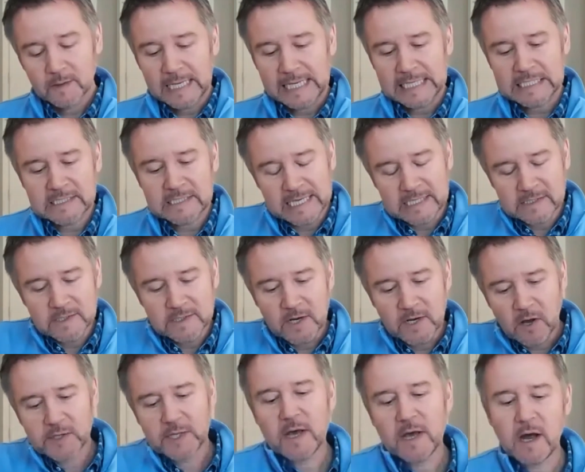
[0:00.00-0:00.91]
it's
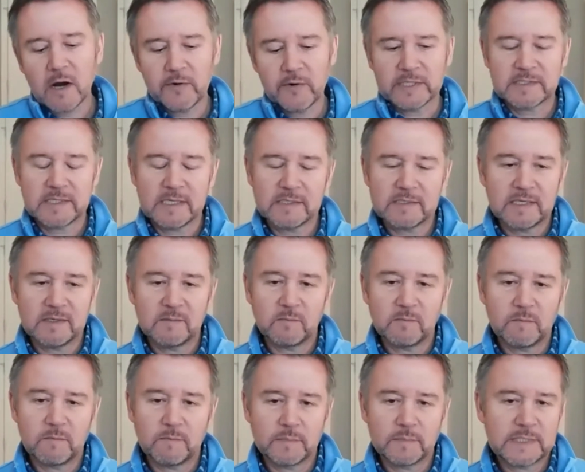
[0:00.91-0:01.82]
not that our
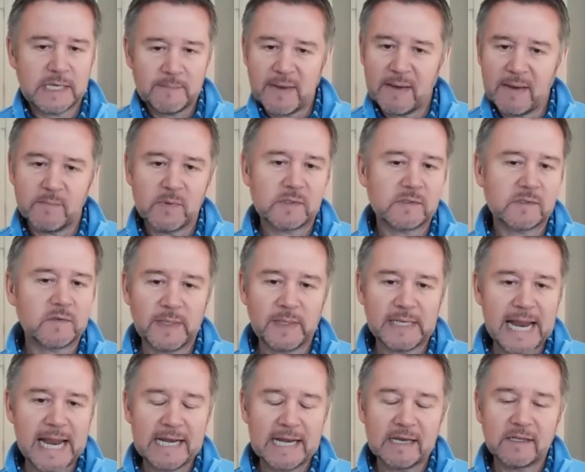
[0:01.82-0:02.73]
existing team members have
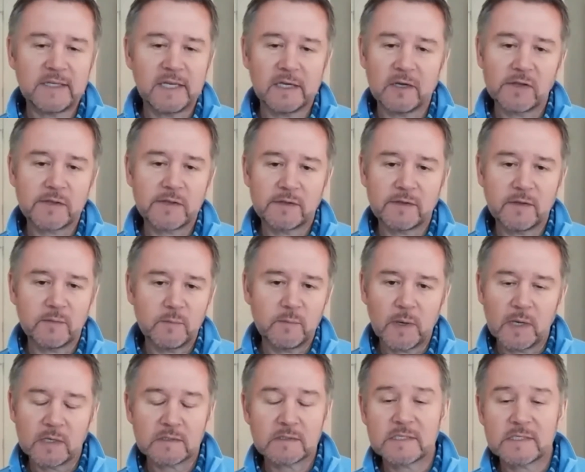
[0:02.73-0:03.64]
been anything other than
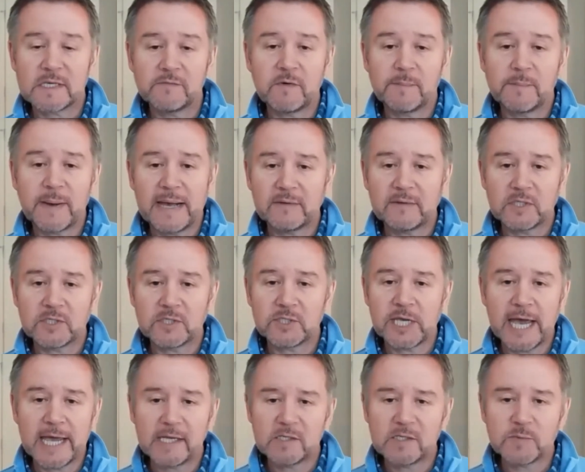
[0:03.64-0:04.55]
positive about the
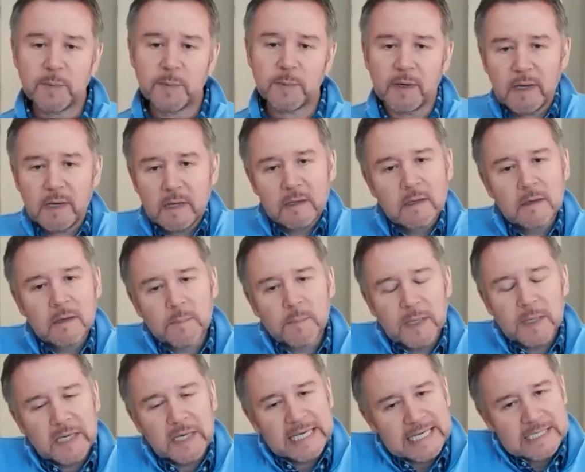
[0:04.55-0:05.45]
change, but
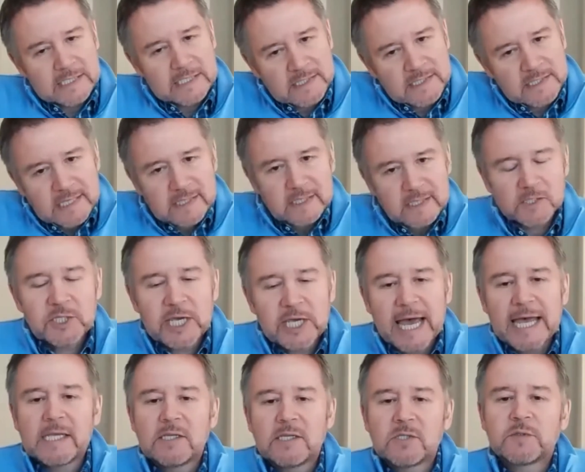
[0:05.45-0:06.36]
it is still a
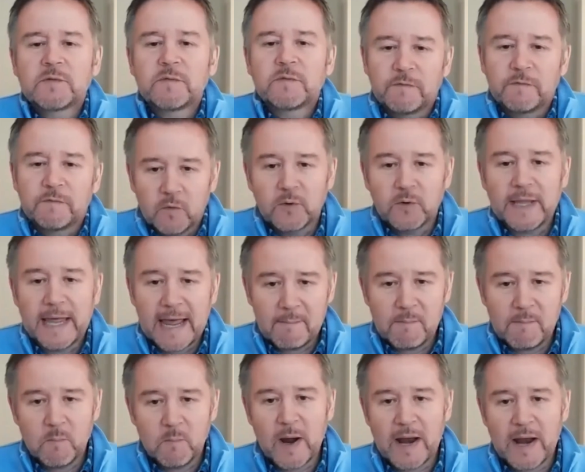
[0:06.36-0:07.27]
change for
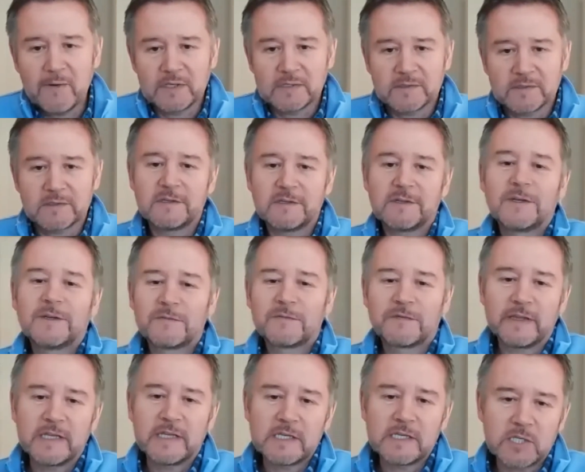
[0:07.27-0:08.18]
them. Whereas
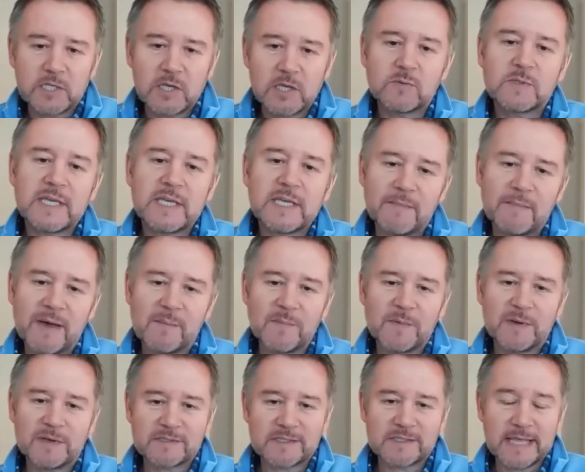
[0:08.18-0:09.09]
for these new team
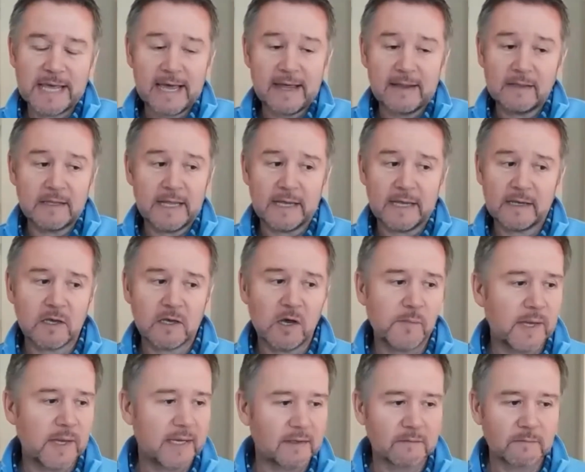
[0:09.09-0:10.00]
members, they're
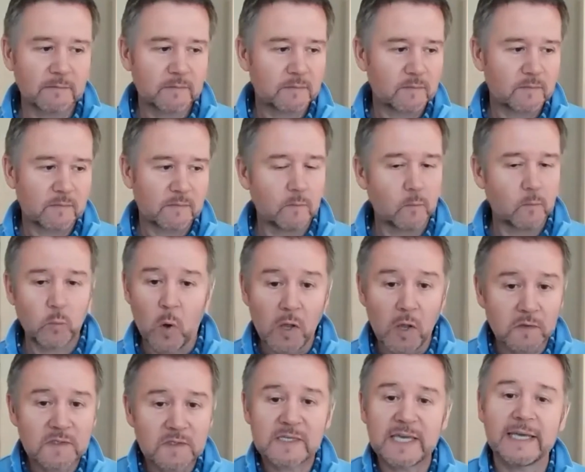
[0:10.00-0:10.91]
coming
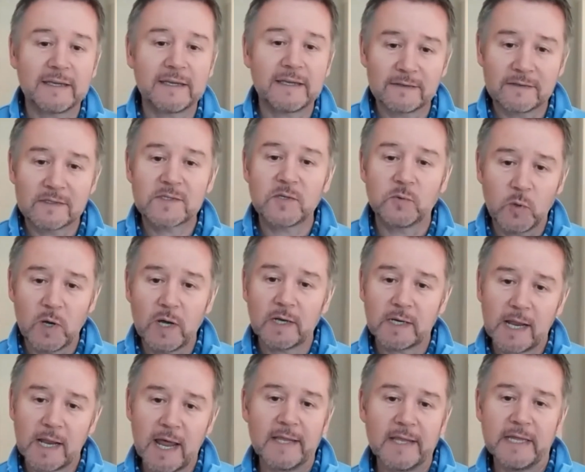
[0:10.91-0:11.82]
wanting to
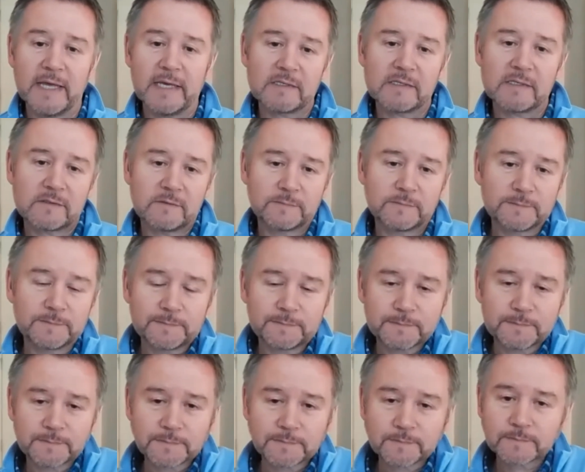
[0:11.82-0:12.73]
work like this.
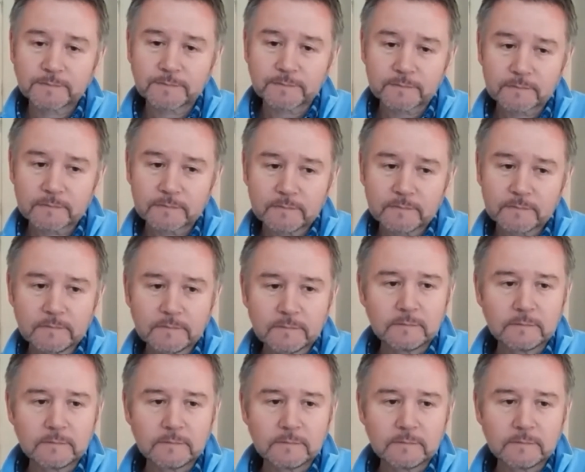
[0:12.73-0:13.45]
Yeah.